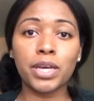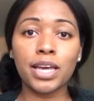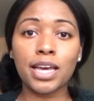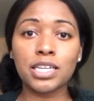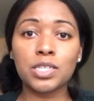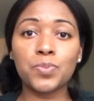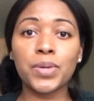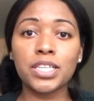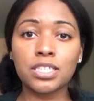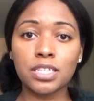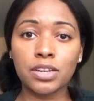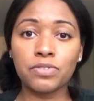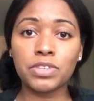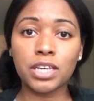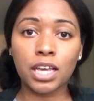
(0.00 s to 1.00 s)
be
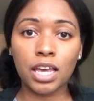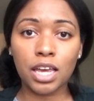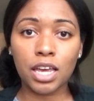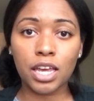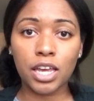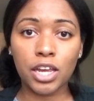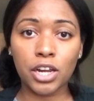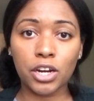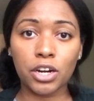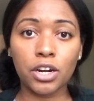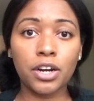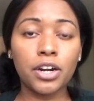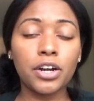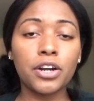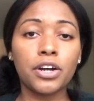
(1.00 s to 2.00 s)
expensive to get
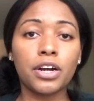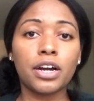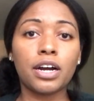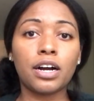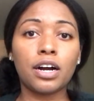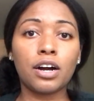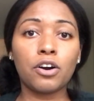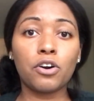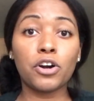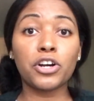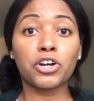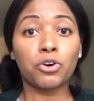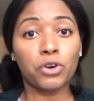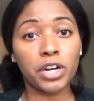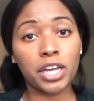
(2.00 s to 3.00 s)
here
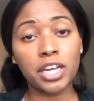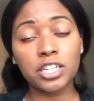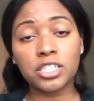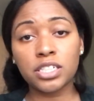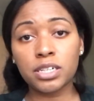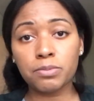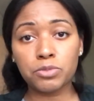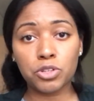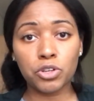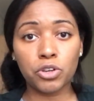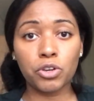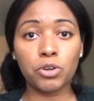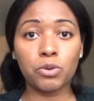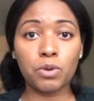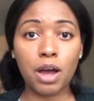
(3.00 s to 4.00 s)
or to get shipped to
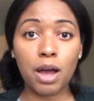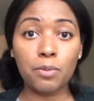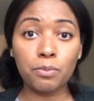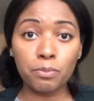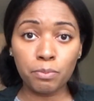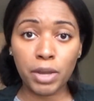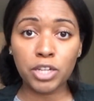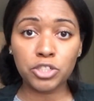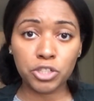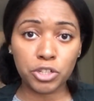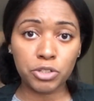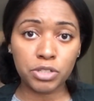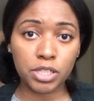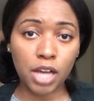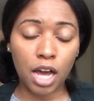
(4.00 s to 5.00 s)
you, make sure
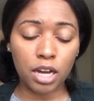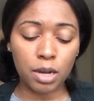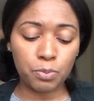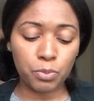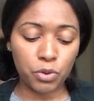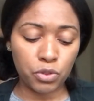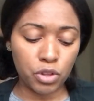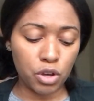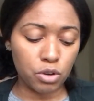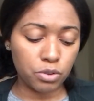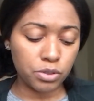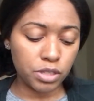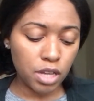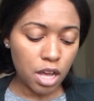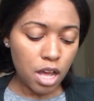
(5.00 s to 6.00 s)
you stock up on
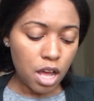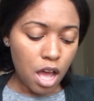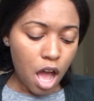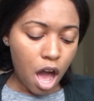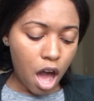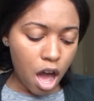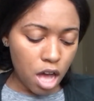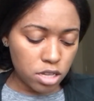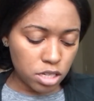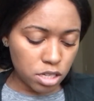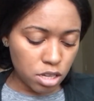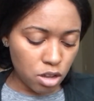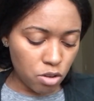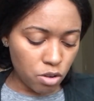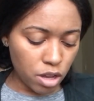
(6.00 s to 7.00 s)
those.
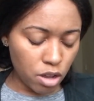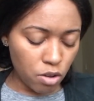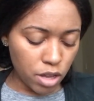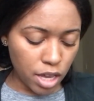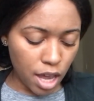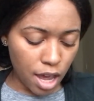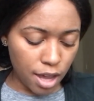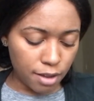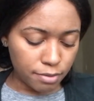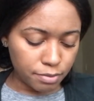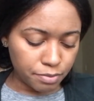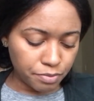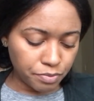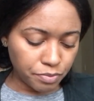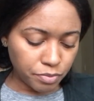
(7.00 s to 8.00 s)
Also, okay,
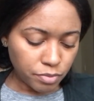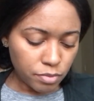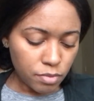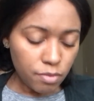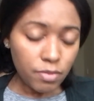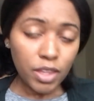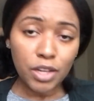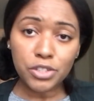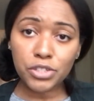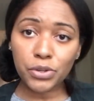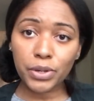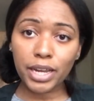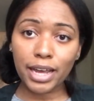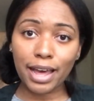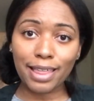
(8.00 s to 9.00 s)
so
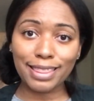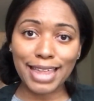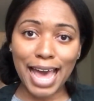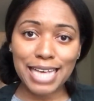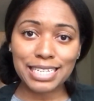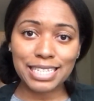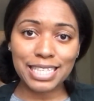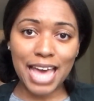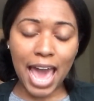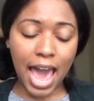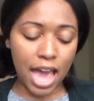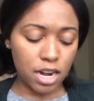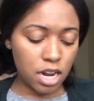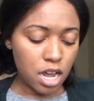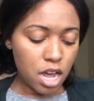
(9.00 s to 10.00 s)
yeah, that's
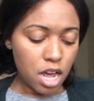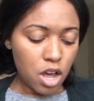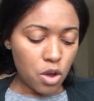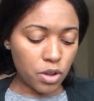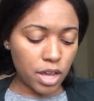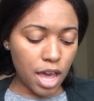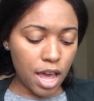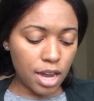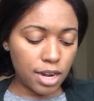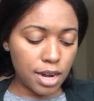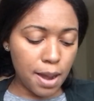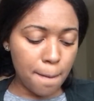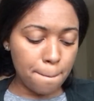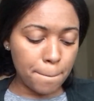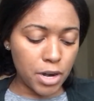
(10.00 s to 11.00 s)
that. Okay,
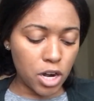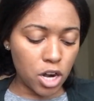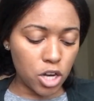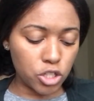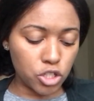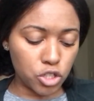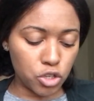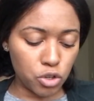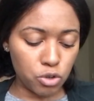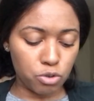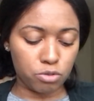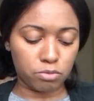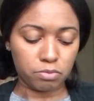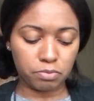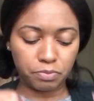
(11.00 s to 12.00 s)
number
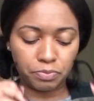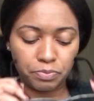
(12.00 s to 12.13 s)
2.